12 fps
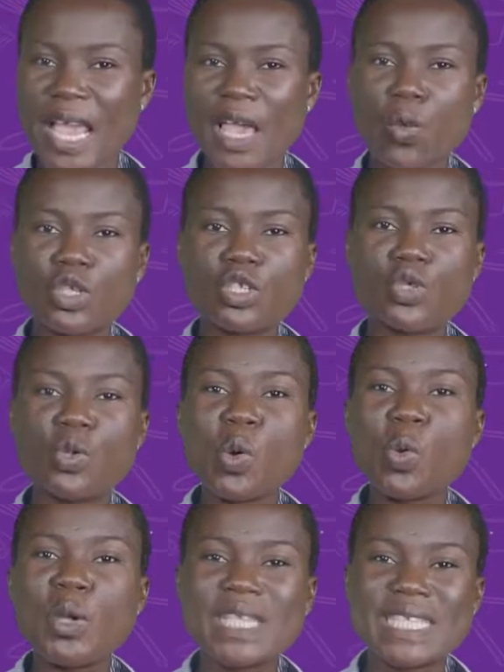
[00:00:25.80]
He wants to know
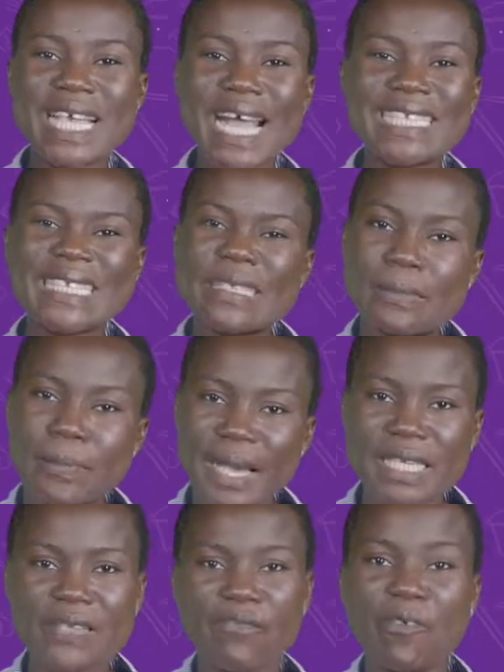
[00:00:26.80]
which site is
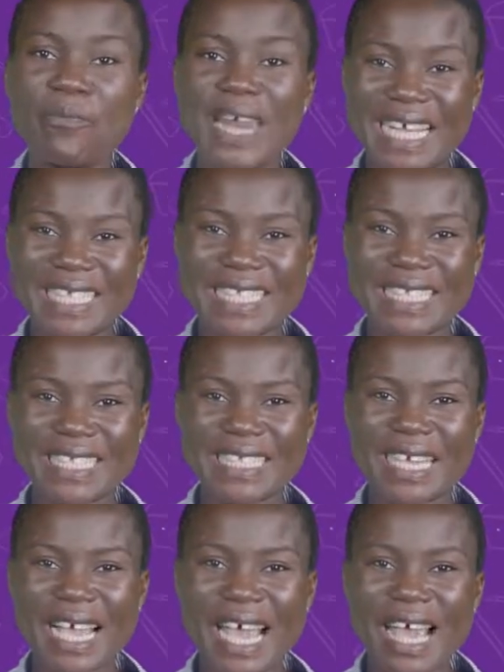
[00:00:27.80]
best for planting.
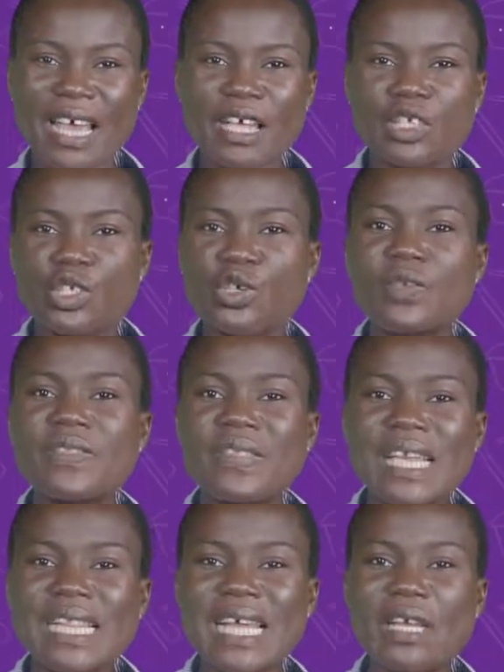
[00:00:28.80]
Do you
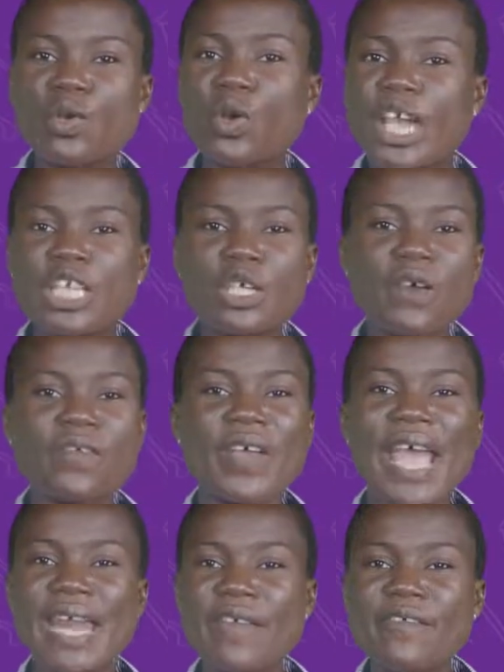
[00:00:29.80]
think that the location of
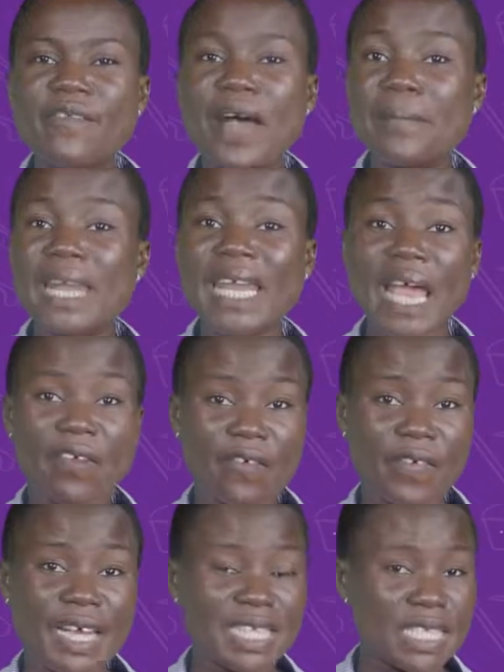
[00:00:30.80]
any farmland
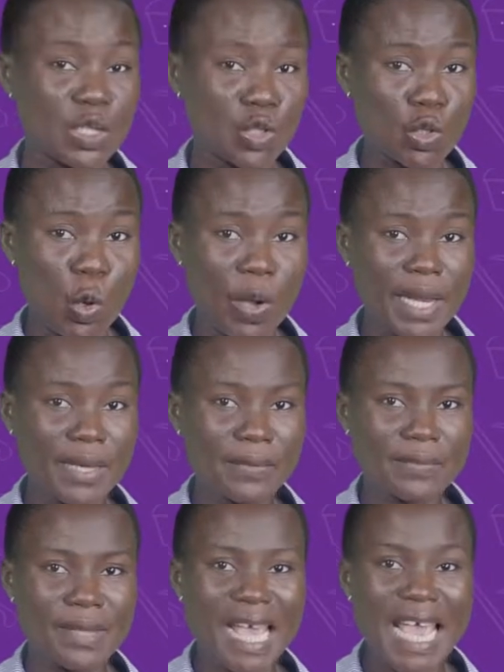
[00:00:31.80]
affects the soil?
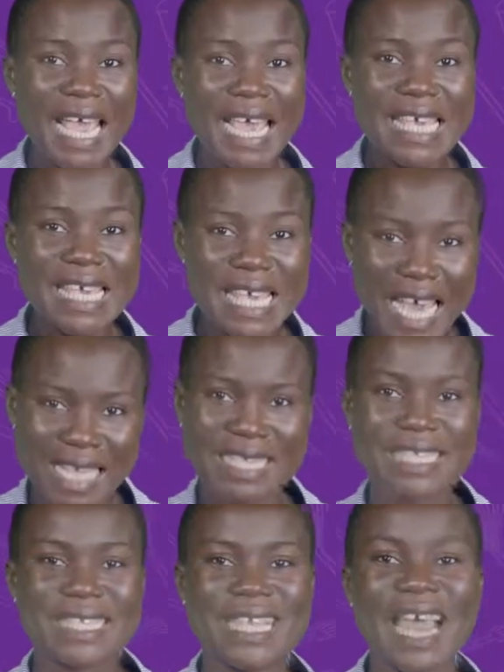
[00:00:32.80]

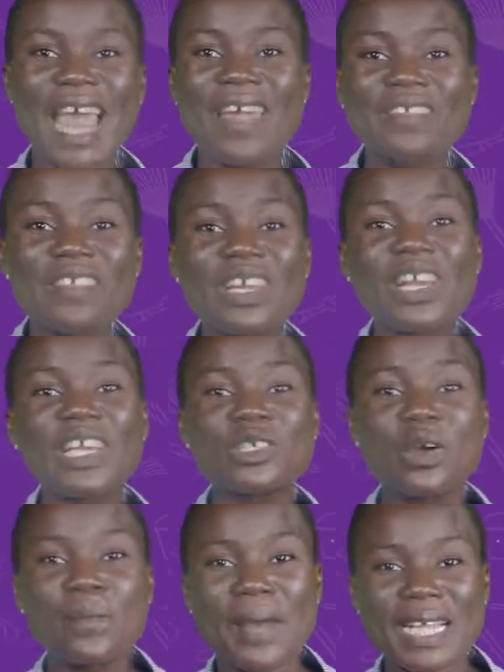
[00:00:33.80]
Yes, the
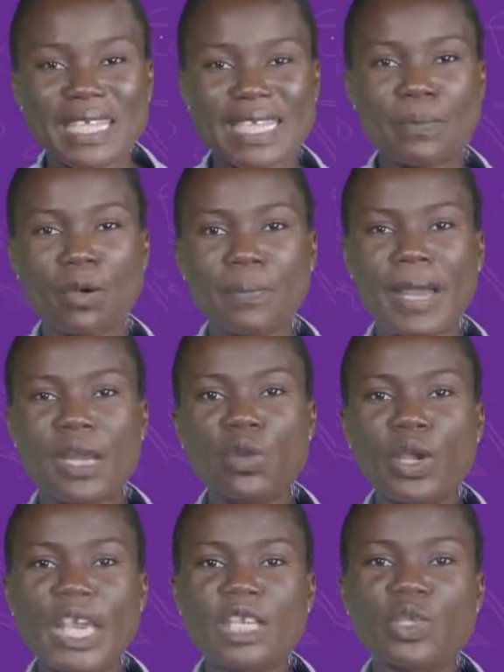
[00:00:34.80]
location matters, but by
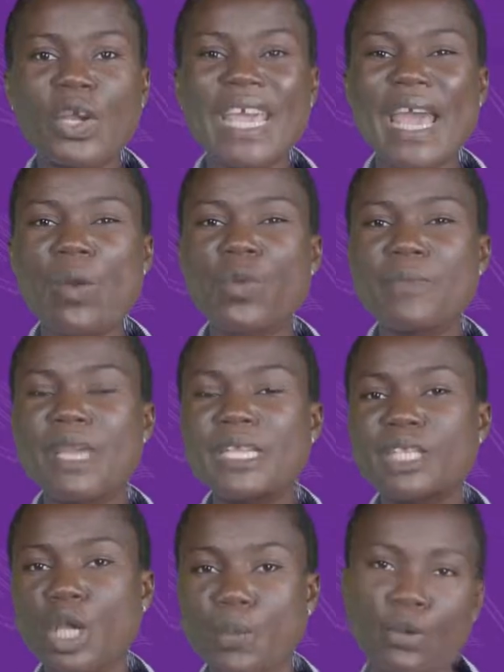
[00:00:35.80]
location here we
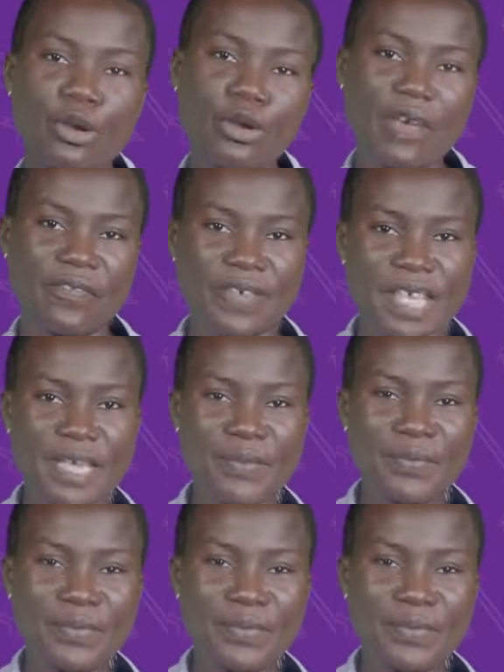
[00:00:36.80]
mean topography.